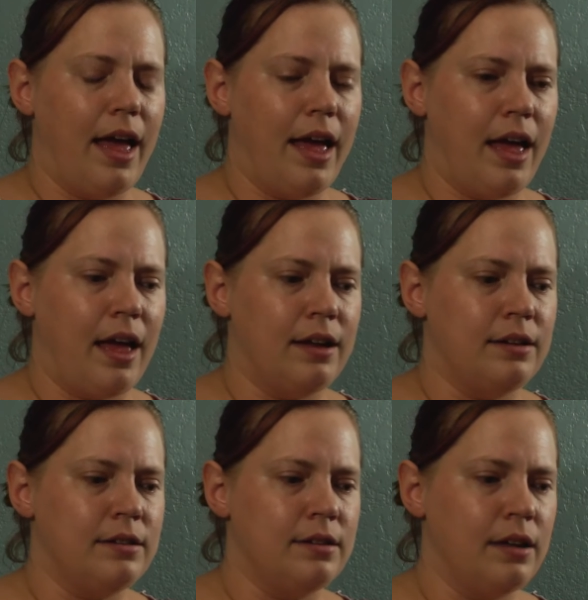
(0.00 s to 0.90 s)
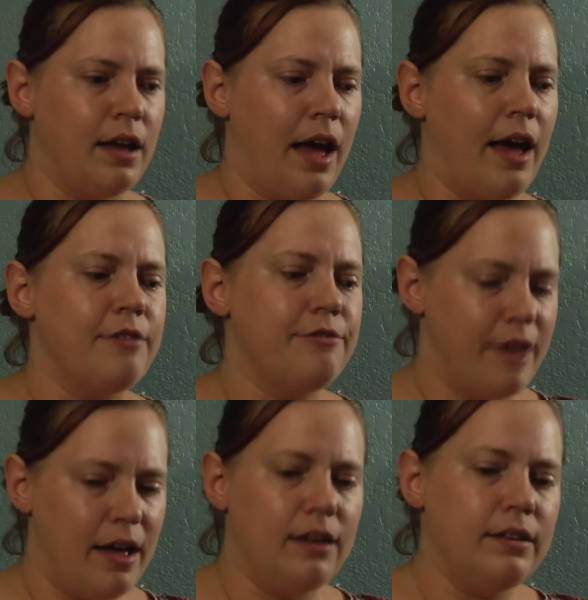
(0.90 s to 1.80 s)
And I
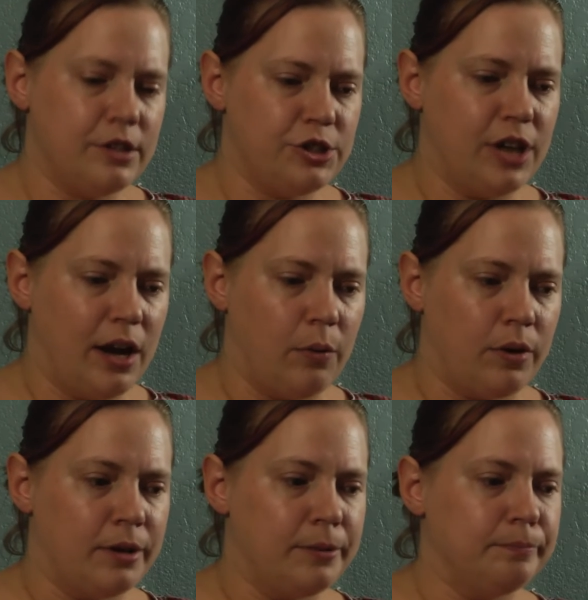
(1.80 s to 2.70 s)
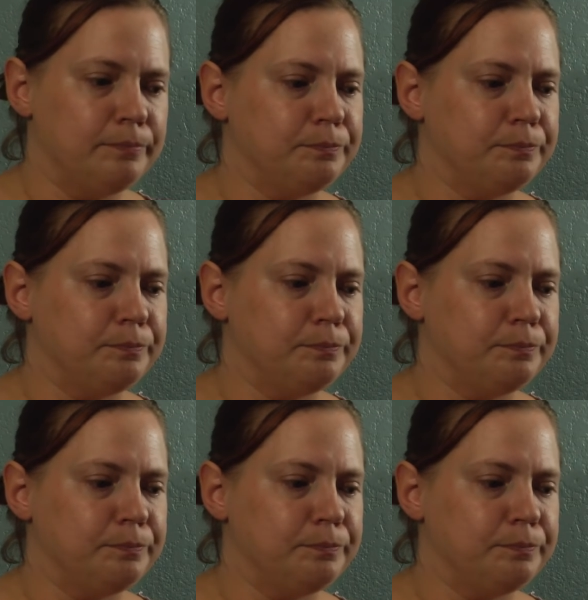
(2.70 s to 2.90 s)
fell in the shower,